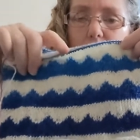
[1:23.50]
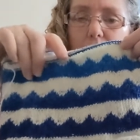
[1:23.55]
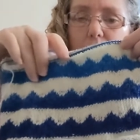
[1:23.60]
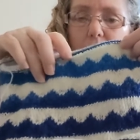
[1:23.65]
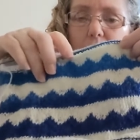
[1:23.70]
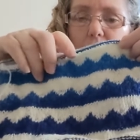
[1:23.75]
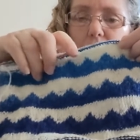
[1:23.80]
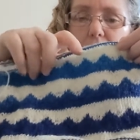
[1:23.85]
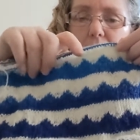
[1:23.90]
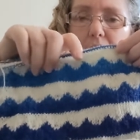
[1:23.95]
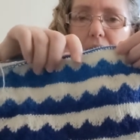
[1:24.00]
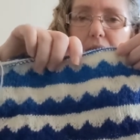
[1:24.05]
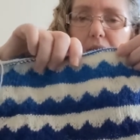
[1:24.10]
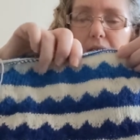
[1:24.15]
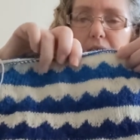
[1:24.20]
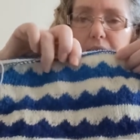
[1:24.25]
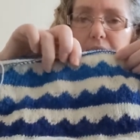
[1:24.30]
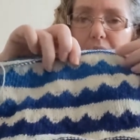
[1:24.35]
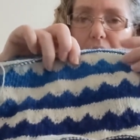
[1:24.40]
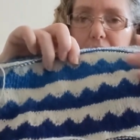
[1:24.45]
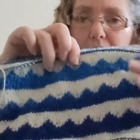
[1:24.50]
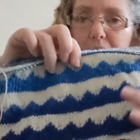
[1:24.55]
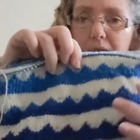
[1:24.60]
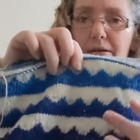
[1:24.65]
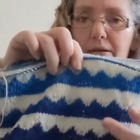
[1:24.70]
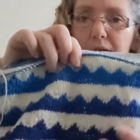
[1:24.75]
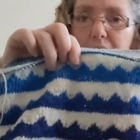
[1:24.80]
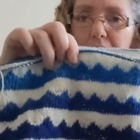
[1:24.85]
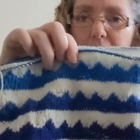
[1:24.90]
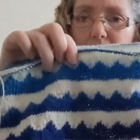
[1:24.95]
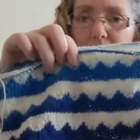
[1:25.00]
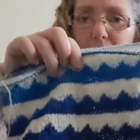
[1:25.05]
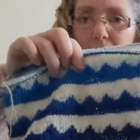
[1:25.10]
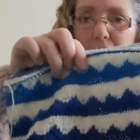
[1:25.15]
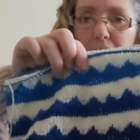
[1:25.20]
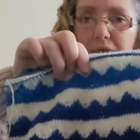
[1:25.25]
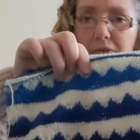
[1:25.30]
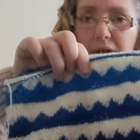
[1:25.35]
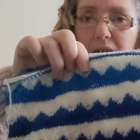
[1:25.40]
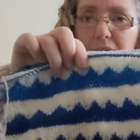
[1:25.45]
So these are the
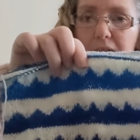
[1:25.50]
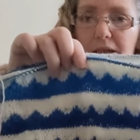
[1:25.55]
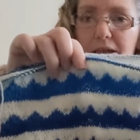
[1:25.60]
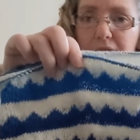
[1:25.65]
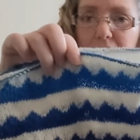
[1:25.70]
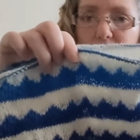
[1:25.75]
first